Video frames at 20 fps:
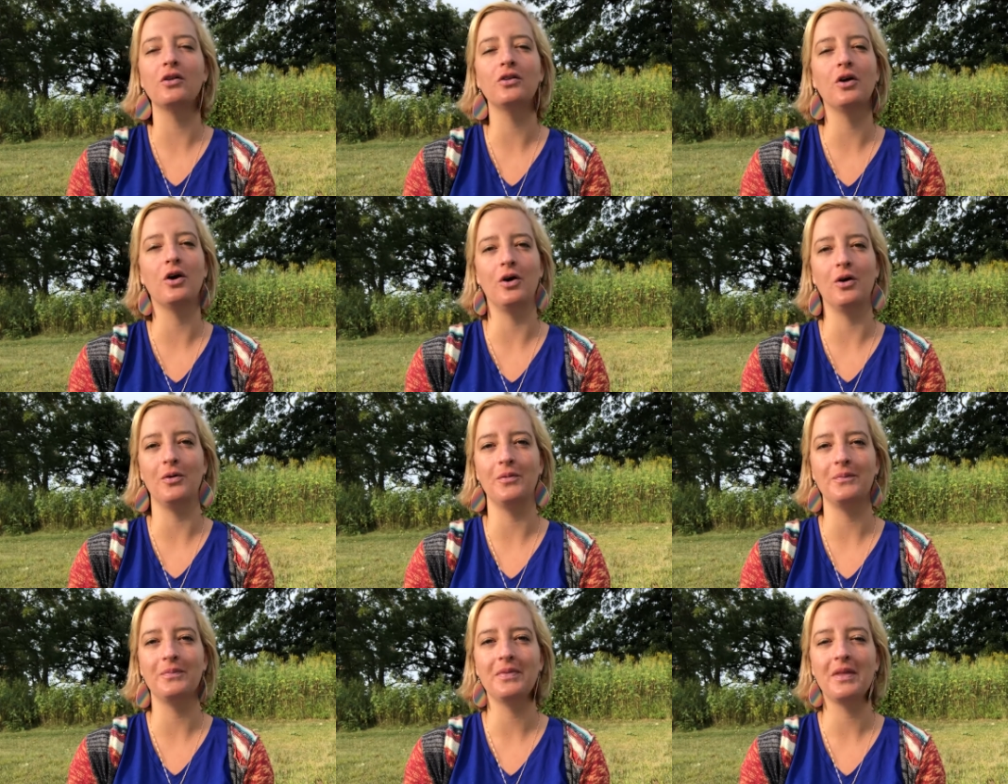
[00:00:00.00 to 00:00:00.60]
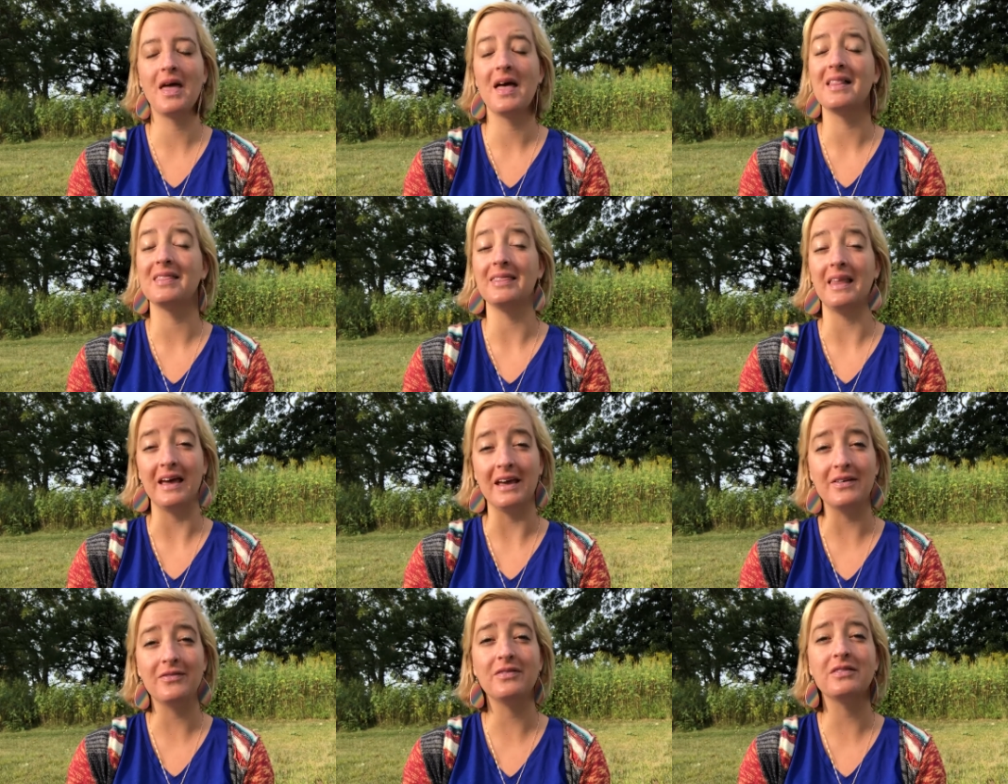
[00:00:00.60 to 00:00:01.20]
know
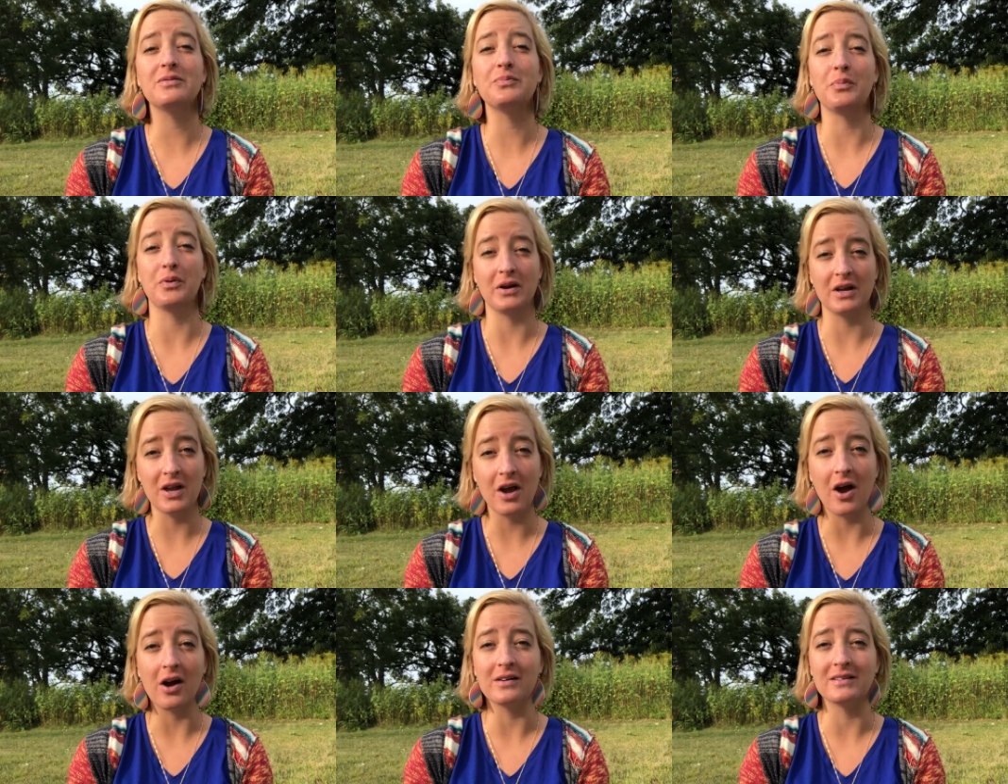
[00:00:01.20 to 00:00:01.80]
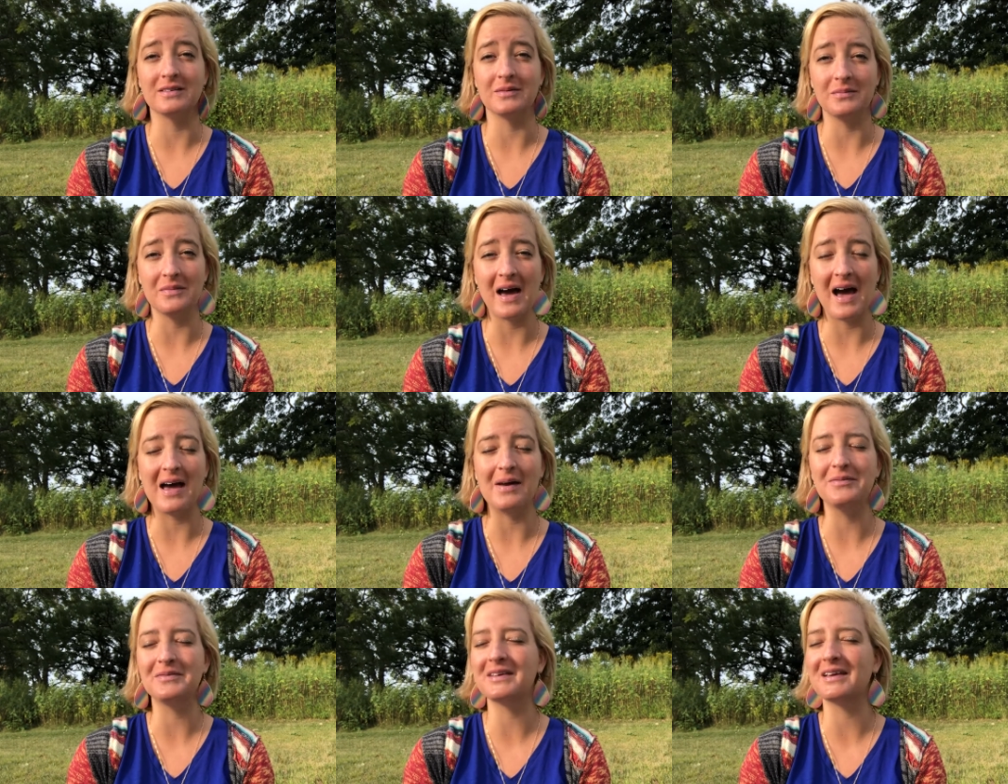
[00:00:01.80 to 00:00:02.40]
life is pretty hard sometimes.